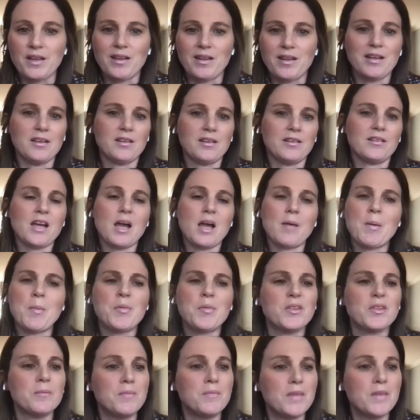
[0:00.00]
They come up
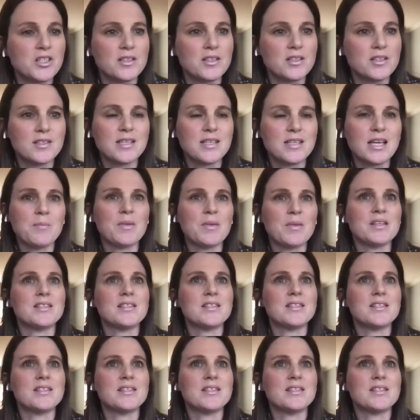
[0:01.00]
with the mission statements.